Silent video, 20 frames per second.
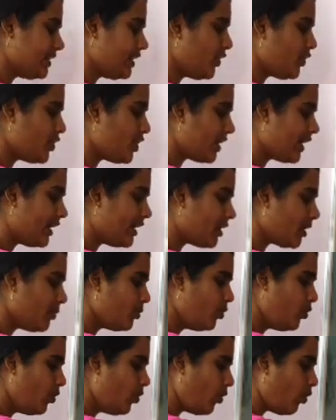Now you can
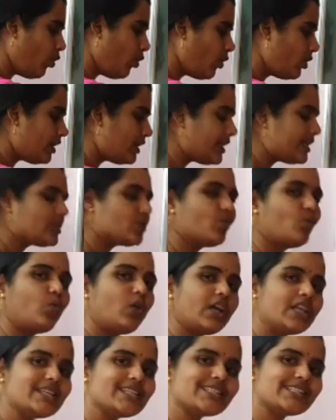remove all these
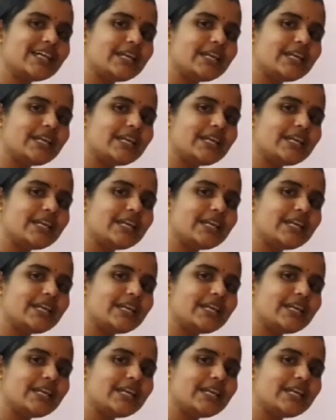ones